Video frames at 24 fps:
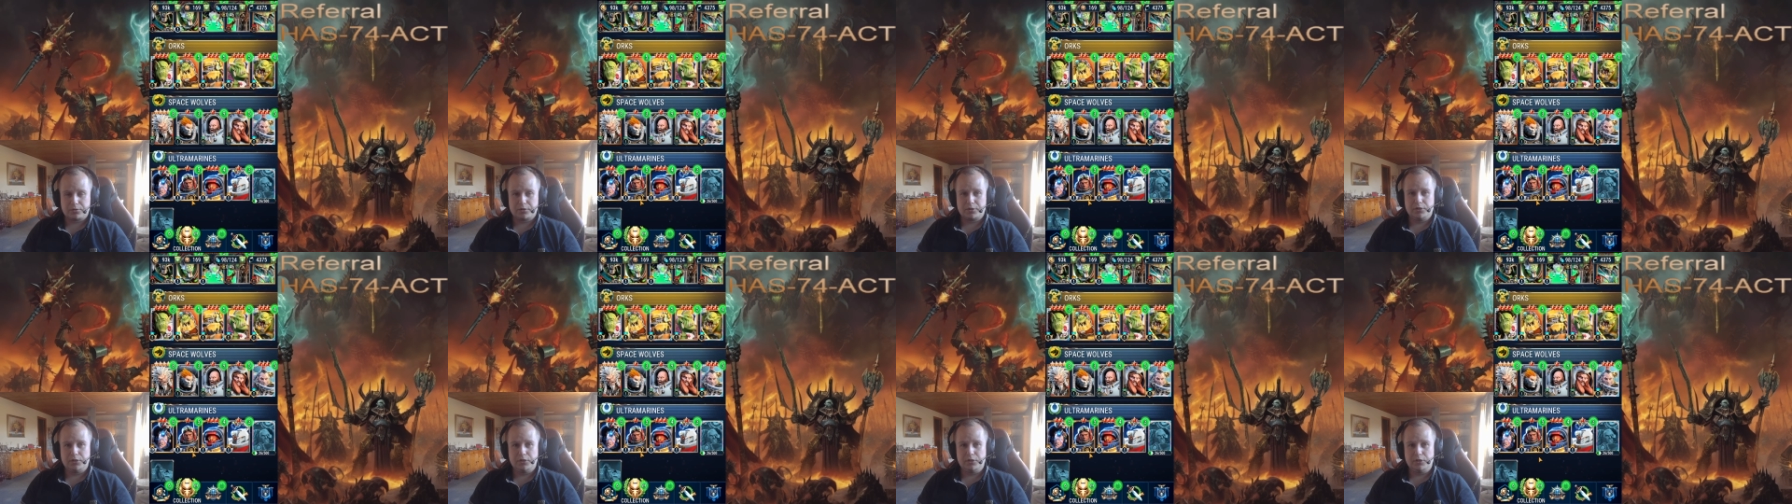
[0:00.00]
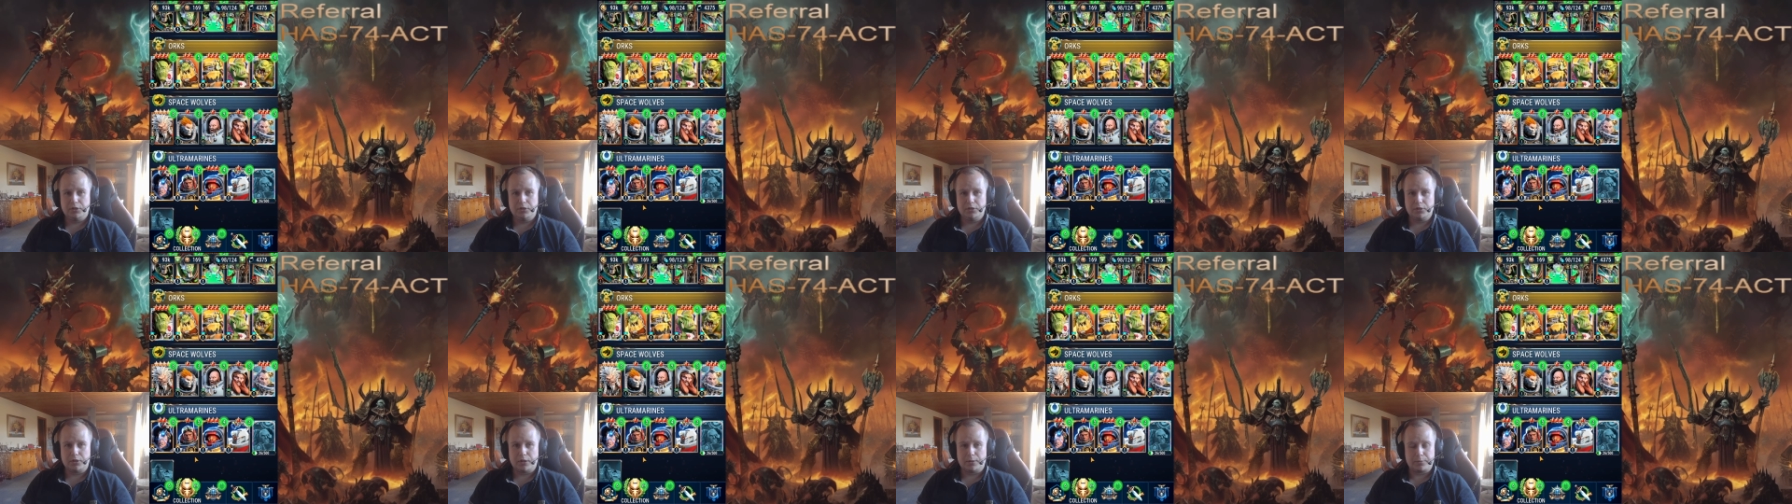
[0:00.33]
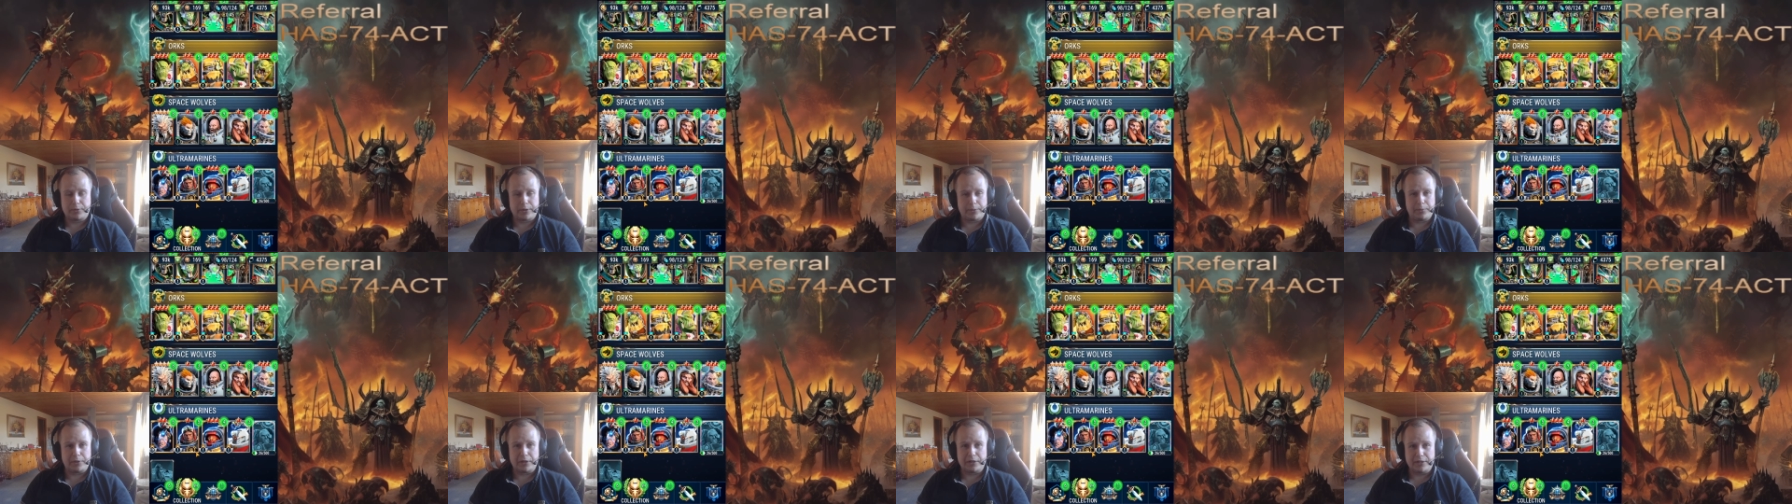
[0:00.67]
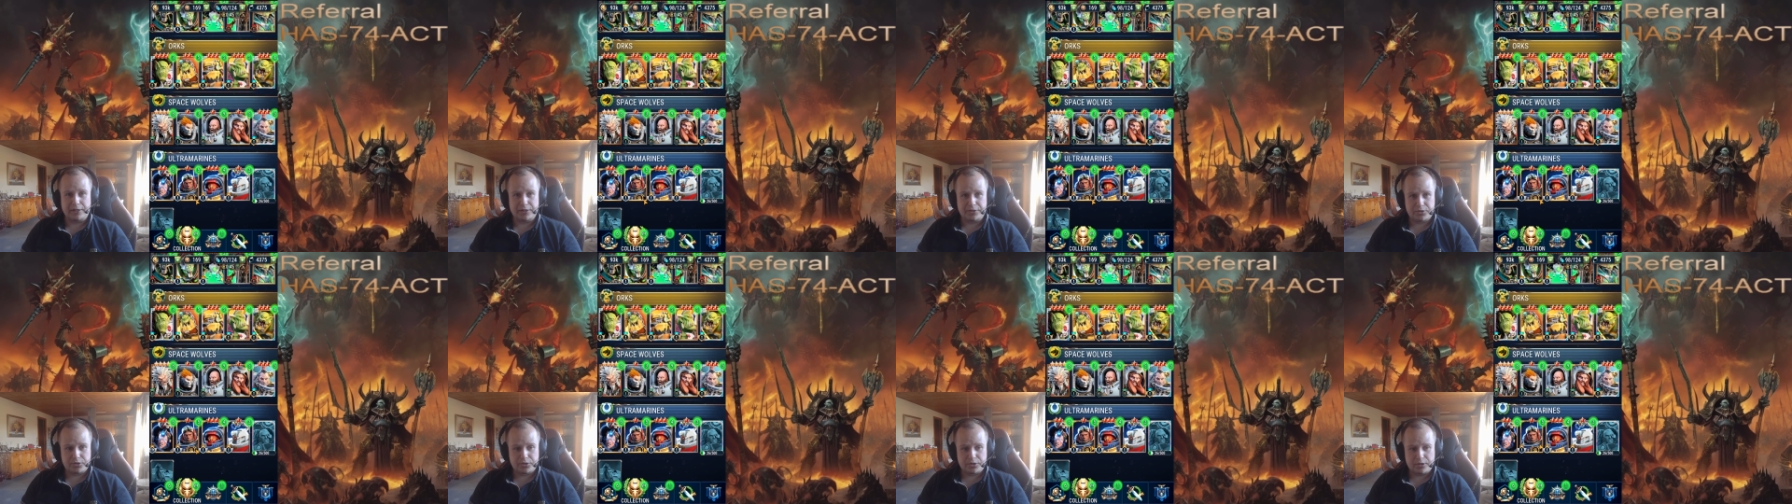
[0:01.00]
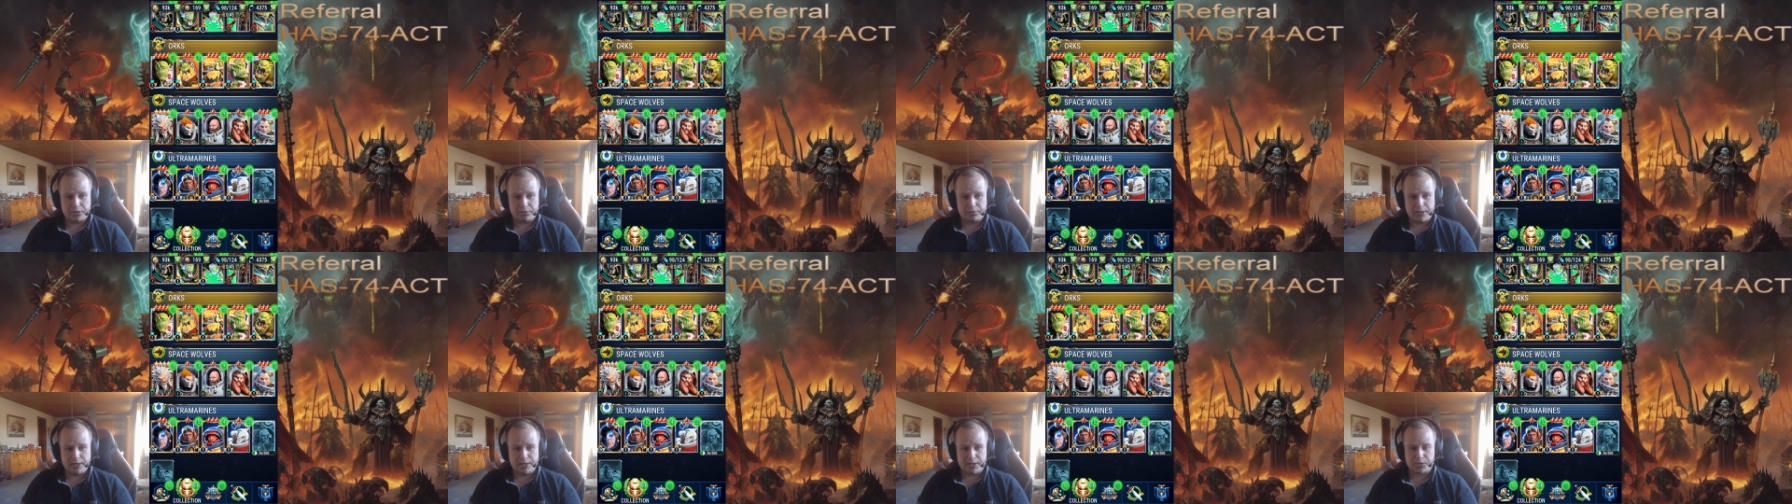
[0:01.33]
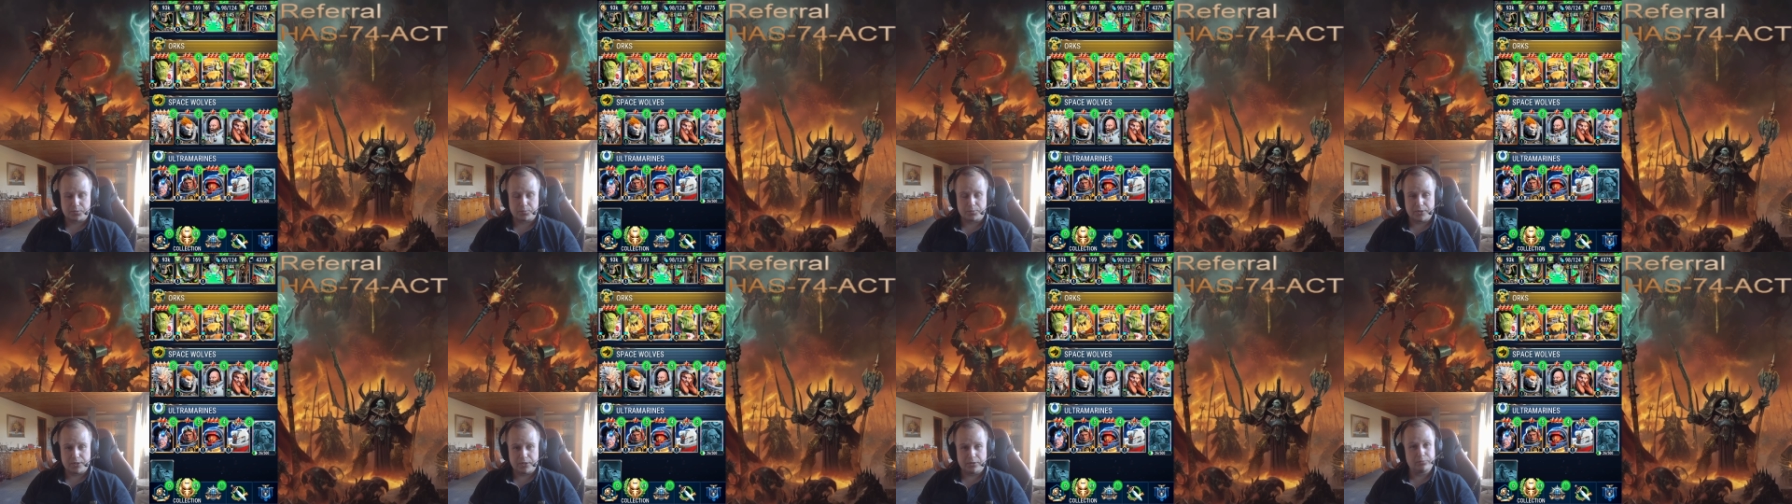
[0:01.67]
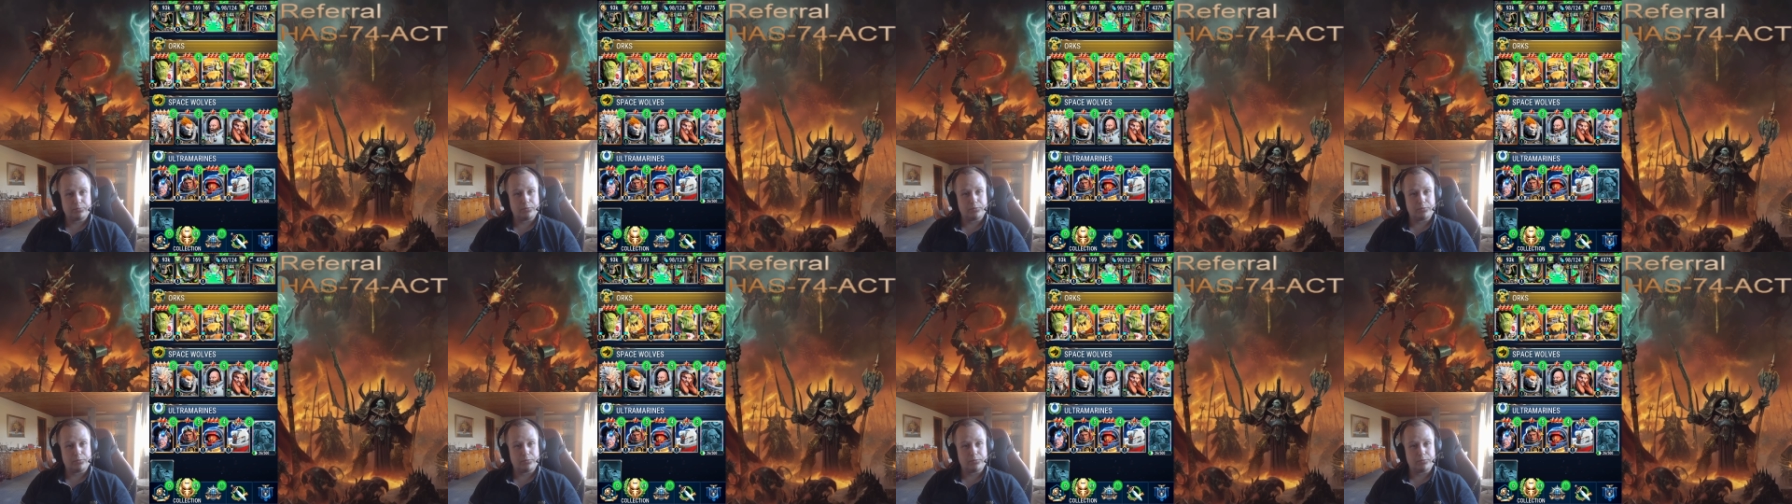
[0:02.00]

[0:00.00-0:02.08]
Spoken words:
the upcoming legendary as well.